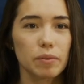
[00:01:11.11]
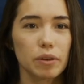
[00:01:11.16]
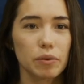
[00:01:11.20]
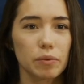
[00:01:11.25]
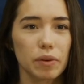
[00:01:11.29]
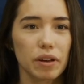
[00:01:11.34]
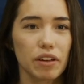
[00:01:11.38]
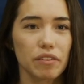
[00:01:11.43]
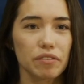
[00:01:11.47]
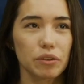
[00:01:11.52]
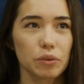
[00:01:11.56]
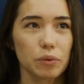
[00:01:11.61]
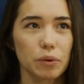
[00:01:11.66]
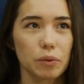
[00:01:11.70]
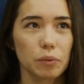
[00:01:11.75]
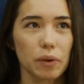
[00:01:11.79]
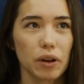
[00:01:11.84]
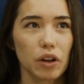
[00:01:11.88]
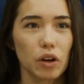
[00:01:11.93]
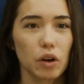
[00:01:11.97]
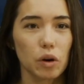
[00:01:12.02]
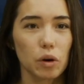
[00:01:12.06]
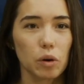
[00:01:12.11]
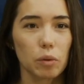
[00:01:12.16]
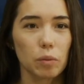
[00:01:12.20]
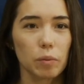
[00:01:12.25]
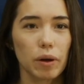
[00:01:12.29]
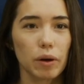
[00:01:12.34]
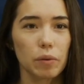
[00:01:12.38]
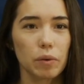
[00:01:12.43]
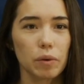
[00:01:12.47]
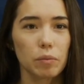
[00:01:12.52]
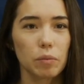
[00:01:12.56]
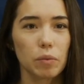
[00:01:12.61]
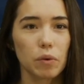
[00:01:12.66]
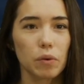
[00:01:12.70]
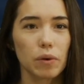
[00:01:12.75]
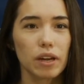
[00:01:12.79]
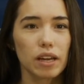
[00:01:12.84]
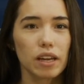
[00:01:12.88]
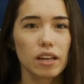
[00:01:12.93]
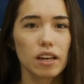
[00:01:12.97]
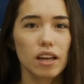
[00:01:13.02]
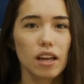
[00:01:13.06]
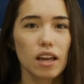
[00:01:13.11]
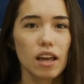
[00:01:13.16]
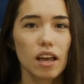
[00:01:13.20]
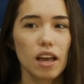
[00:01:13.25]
and when everyone went home at one point,